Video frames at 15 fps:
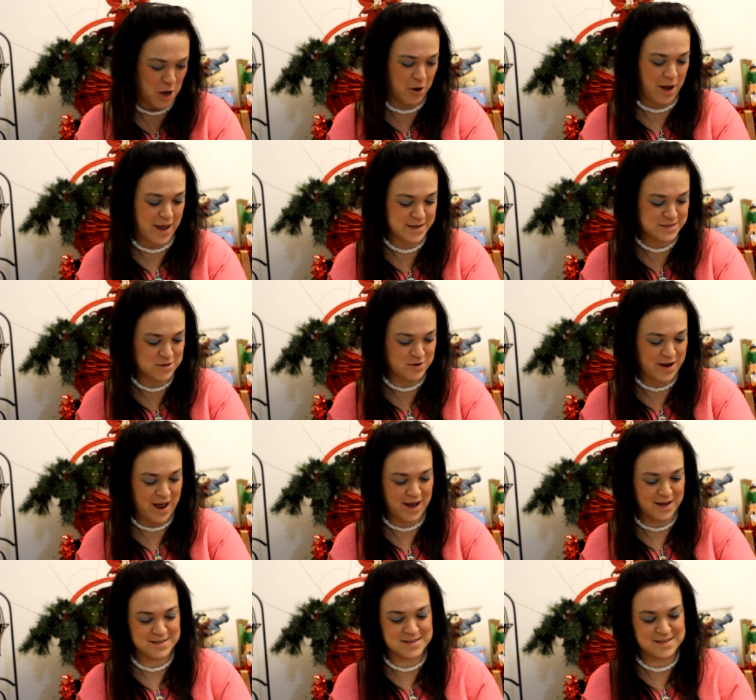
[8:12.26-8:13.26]
okay, so
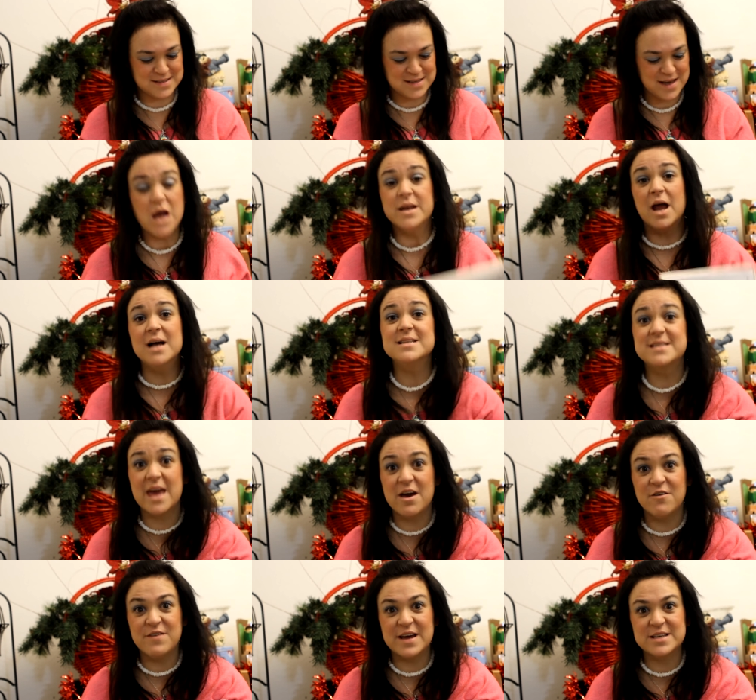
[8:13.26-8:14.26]
next,
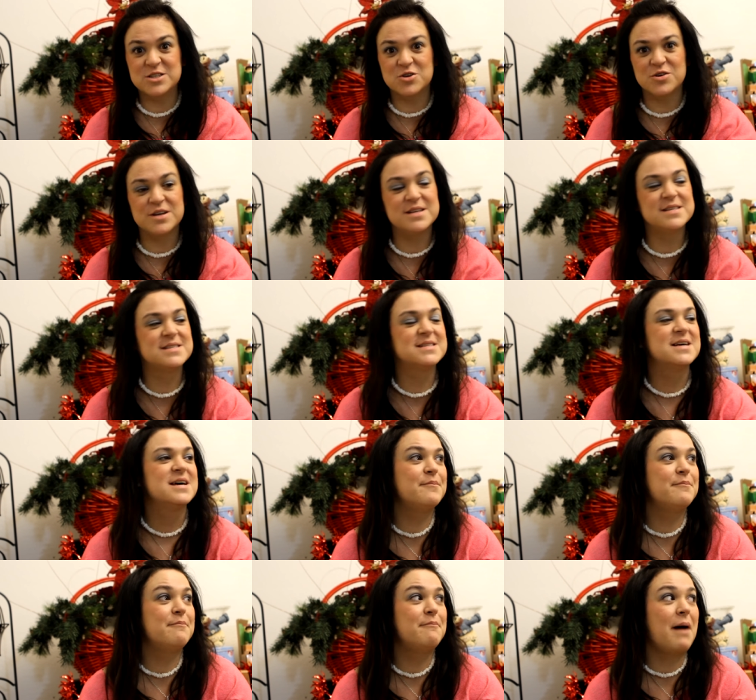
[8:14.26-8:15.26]
non-scale victories.
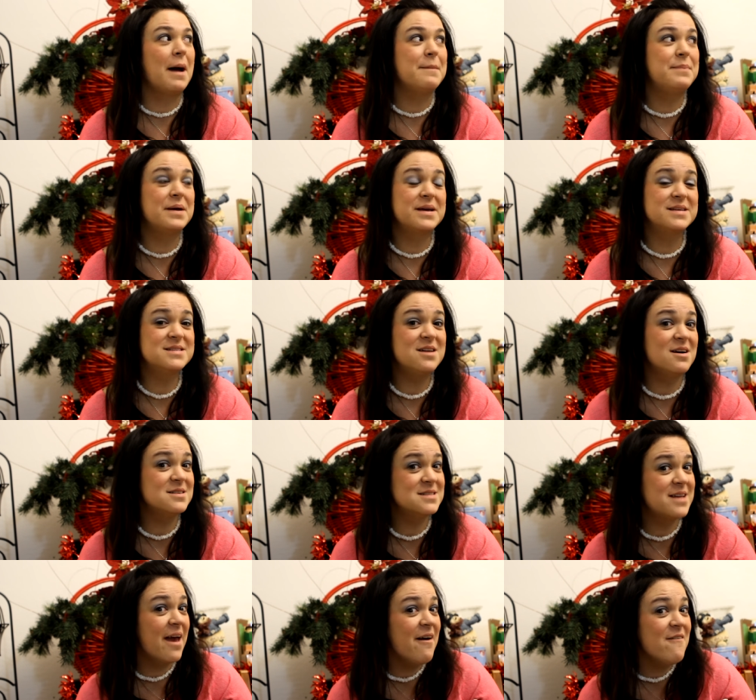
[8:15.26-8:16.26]
My biggest
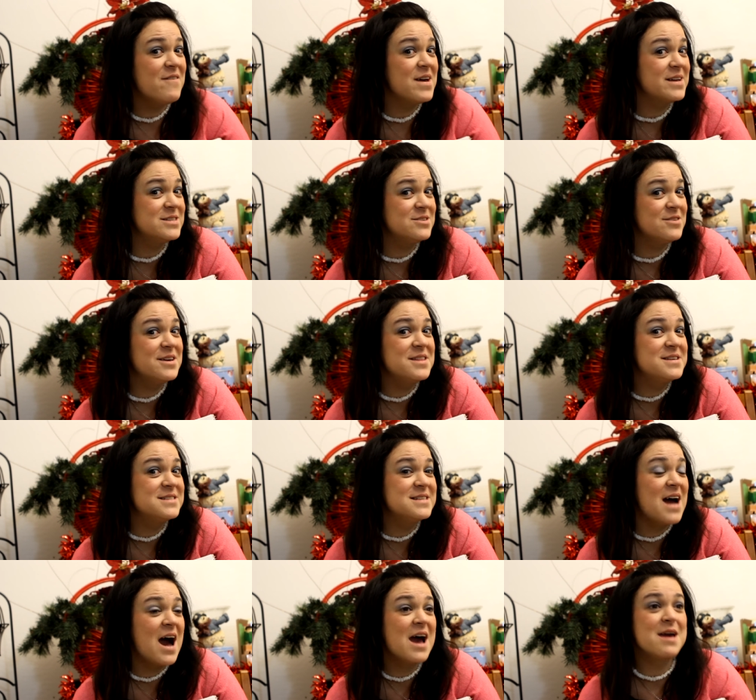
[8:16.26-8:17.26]
non-scale victory
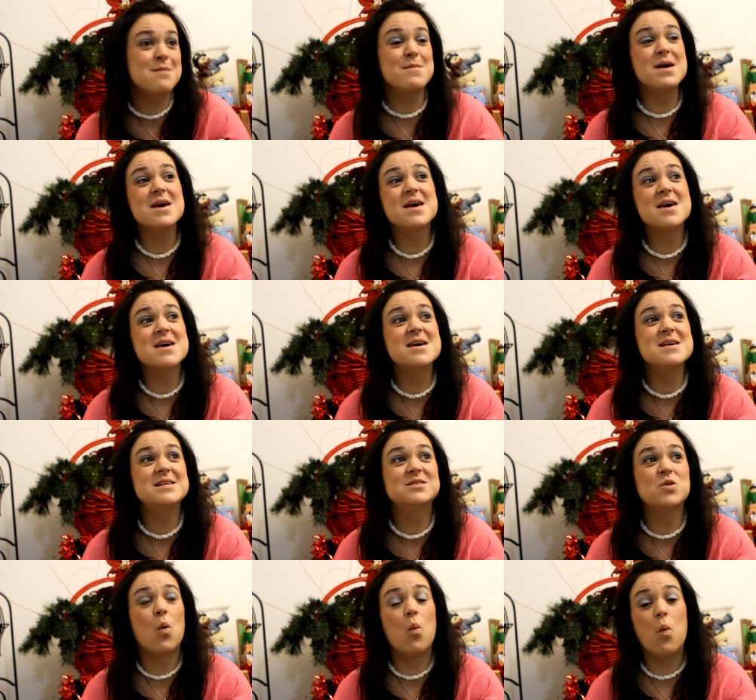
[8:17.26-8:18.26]
this time
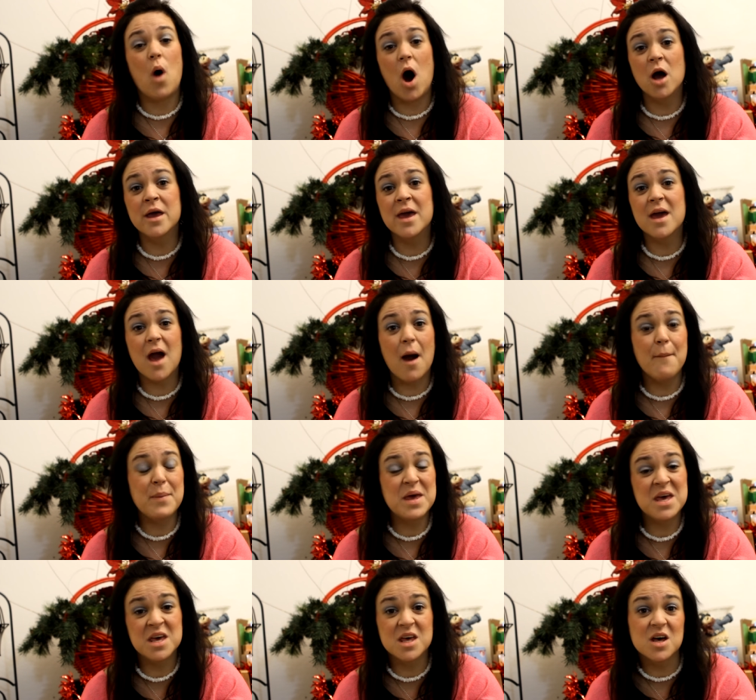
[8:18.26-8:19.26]
is walking
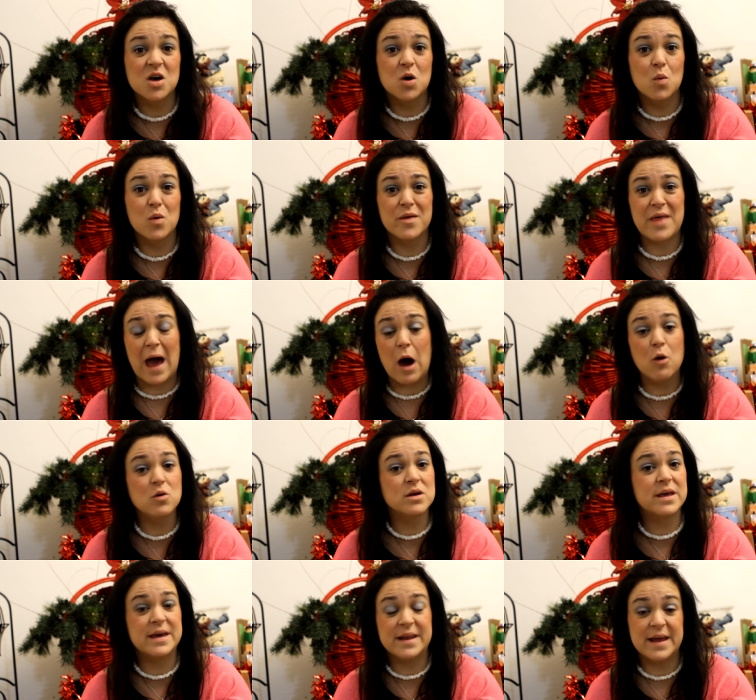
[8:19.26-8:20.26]
uphill
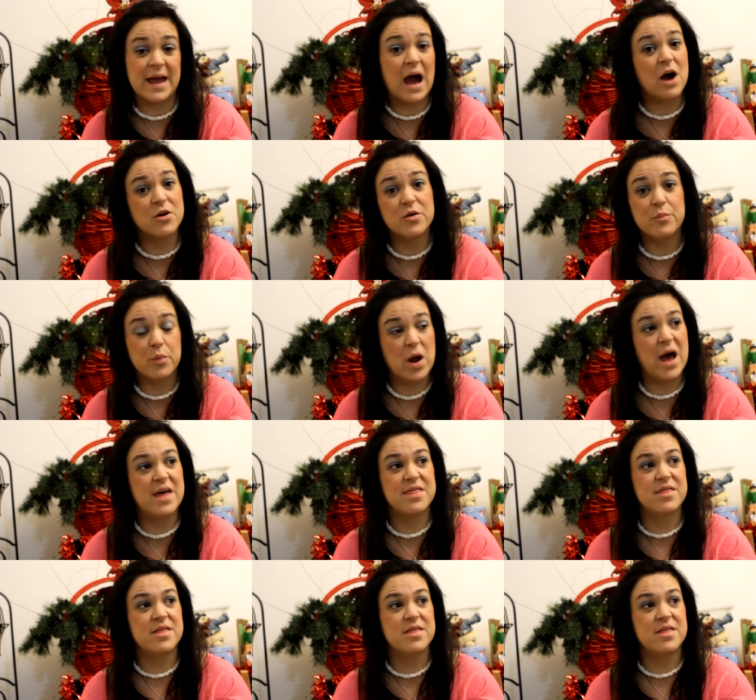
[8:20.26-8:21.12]
without getting out of breath.